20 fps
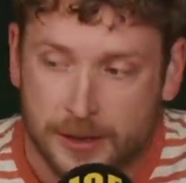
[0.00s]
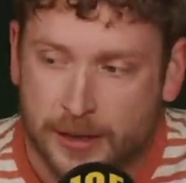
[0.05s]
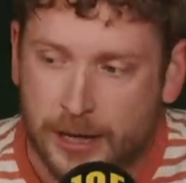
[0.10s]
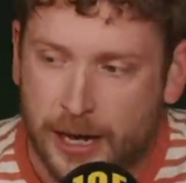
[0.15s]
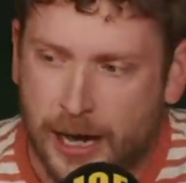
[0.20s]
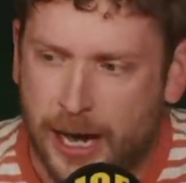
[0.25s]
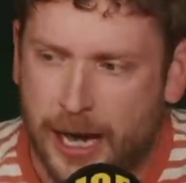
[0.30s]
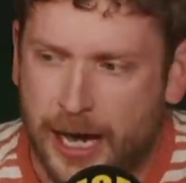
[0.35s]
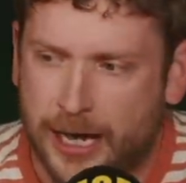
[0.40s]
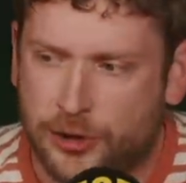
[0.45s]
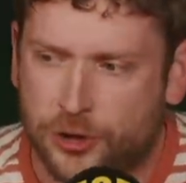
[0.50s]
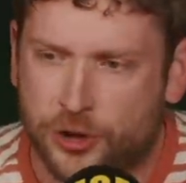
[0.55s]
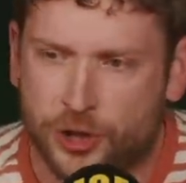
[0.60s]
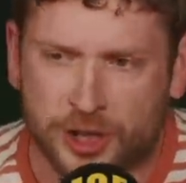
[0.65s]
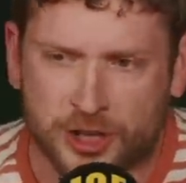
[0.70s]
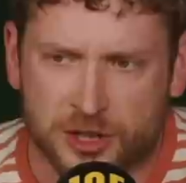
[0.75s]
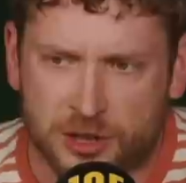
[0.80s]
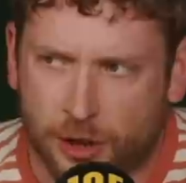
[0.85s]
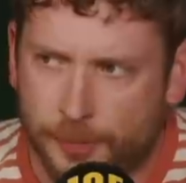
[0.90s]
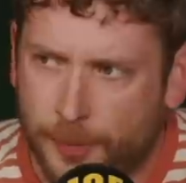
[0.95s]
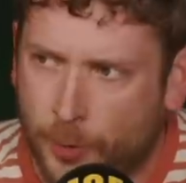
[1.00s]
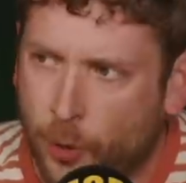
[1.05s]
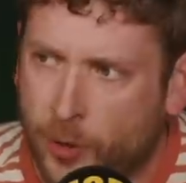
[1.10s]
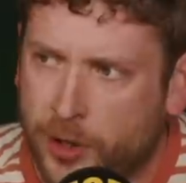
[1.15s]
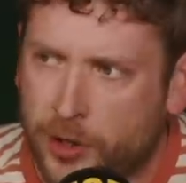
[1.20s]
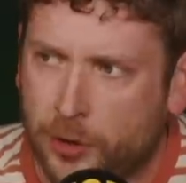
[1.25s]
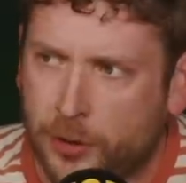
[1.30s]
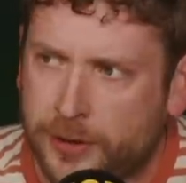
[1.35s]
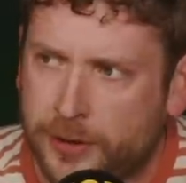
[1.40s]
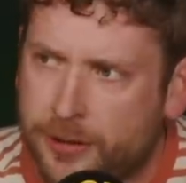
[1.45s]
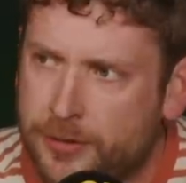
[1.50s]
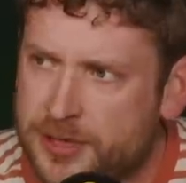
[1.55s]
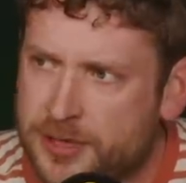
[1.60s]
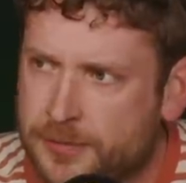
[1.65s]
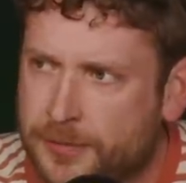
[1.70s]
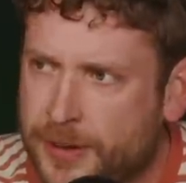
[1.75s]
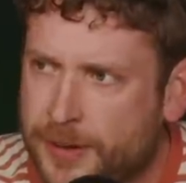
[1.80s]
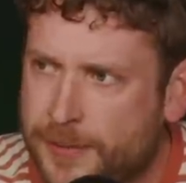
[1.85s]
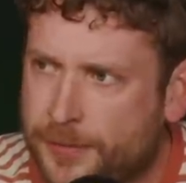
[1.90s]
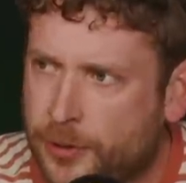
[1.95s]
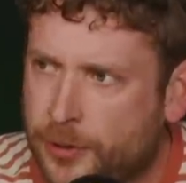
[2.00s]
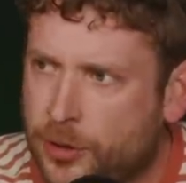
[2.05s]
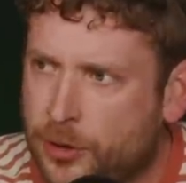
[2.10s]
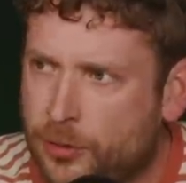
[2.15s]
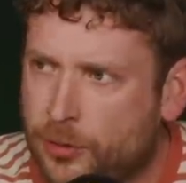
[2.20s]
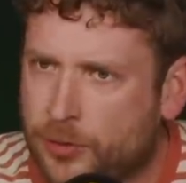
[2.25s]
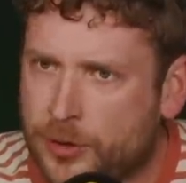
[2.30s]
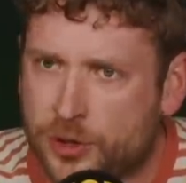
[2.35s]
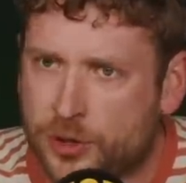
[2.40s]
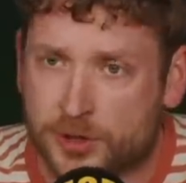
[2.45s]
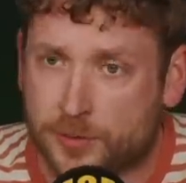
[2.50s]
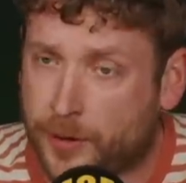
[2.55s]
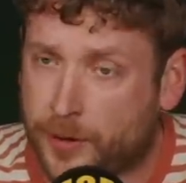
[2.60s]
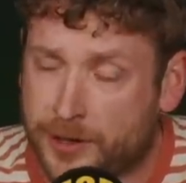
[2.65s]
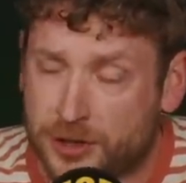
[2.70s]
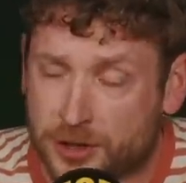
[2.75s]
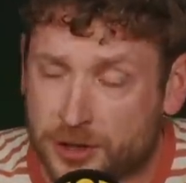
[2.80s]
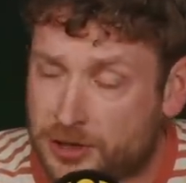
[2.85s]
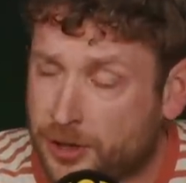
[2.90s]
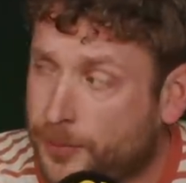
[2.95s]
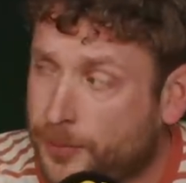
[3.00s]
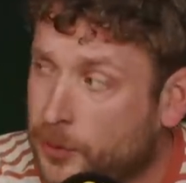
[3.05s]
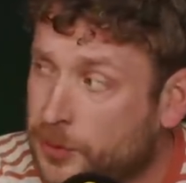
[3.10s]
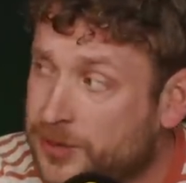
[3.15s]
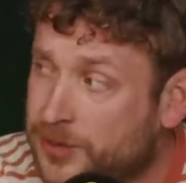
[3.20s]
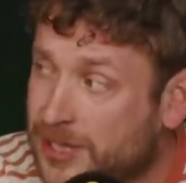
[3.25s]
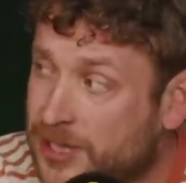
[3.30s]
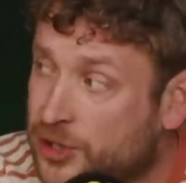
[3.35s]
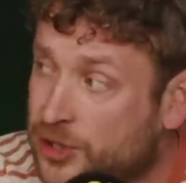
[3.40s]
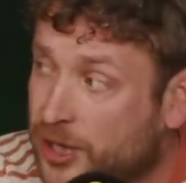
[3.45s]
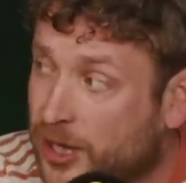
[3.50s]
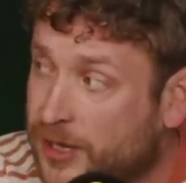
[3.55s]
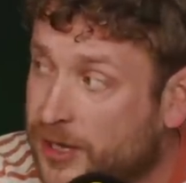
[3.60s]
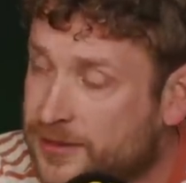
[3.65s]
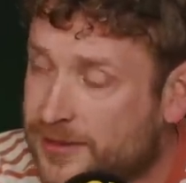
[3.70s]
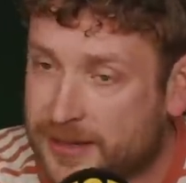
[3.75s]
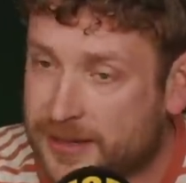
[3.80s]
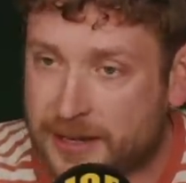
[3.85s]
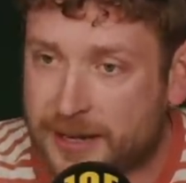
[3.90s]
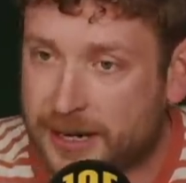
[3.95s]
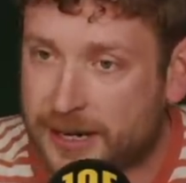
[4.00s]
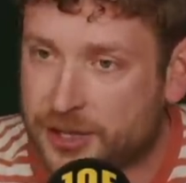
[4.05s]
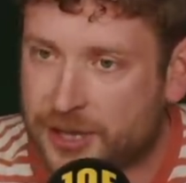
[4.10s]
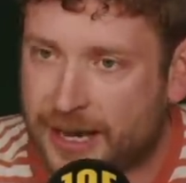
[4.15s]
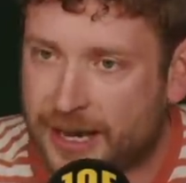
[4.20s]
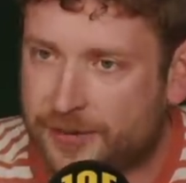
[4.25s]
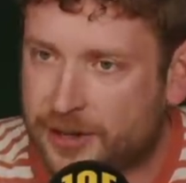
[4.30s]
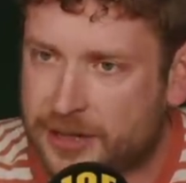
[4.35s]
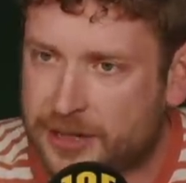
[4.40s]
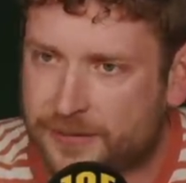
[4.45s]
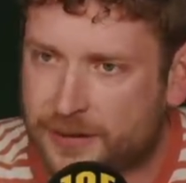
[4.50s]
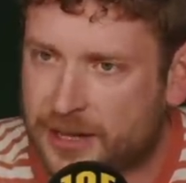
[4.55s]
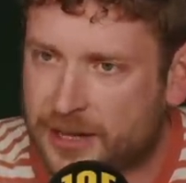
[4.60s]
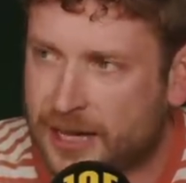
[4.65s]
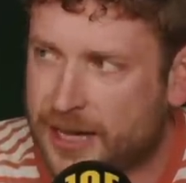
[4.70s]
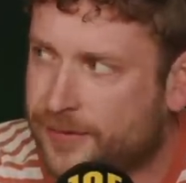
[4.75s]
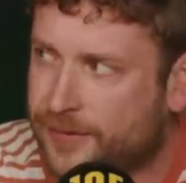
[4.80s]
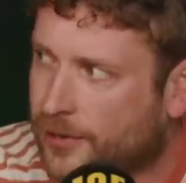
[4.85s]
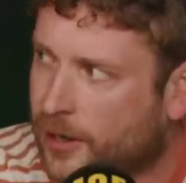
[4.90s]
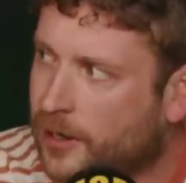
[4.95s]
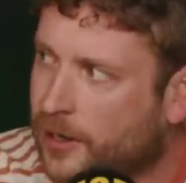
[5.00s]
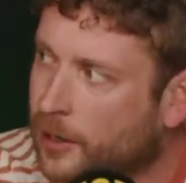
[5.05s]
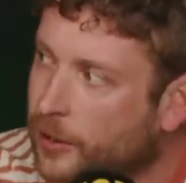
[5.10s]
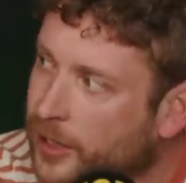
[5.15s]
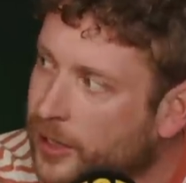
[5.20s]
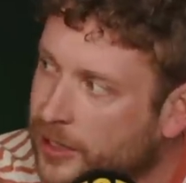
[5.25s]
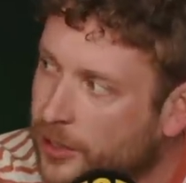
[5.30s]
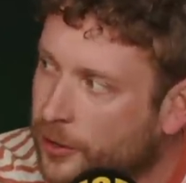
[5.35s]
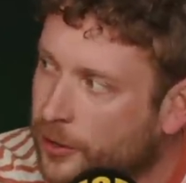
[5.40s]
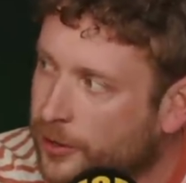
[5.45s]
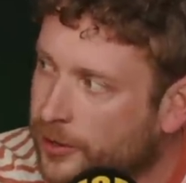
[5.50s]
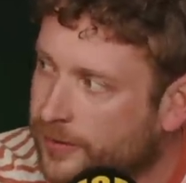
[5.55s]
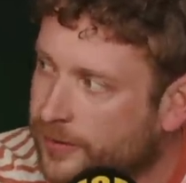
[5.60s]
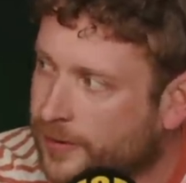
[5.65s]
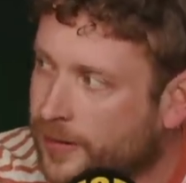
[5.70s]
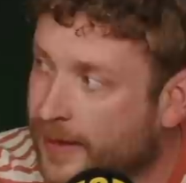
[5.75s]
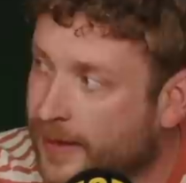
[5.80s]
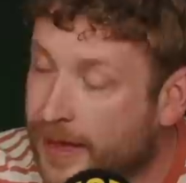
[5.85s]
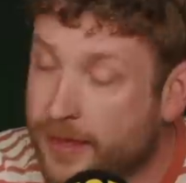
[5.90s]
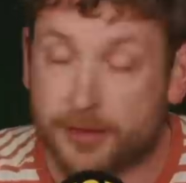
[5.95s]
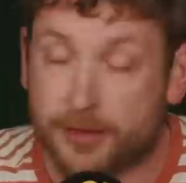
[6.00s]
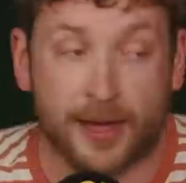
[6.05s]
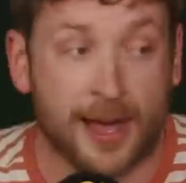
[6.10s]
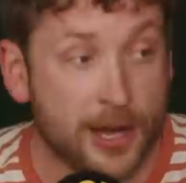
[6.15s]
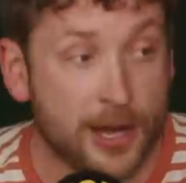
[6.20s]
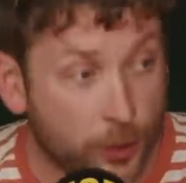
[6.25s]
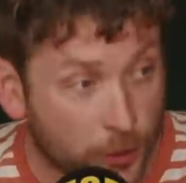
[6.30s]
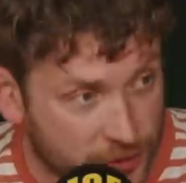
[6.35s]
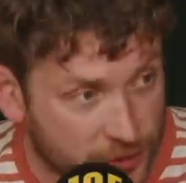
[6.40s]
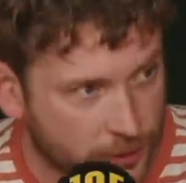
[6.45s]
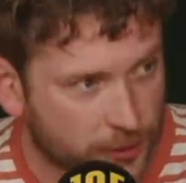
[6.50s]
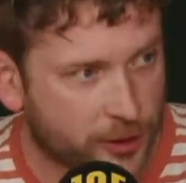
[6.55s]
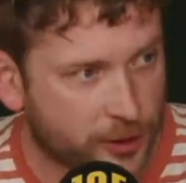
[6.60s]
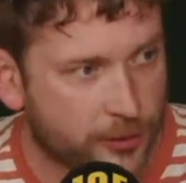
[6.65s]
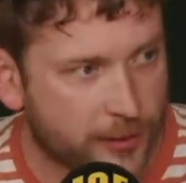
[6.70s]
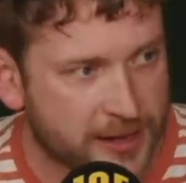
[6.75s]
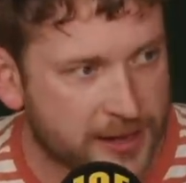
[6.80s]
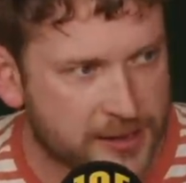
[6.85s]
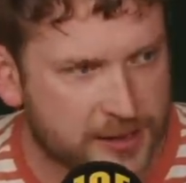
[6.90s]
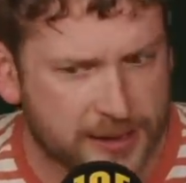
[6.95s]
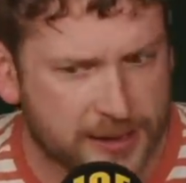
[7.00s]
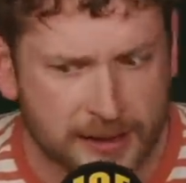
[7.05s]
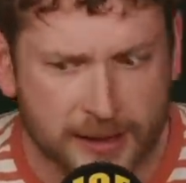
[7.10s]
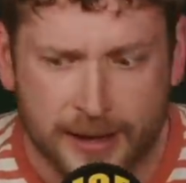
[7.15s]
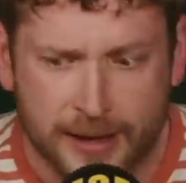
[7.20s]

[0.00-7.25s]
Uh, Just Stop Oil, there were some people who were just wearing Just Stop Oil t-shirts. They didn't actually have any of the gear for like locking on or anything like that. They also got arrested.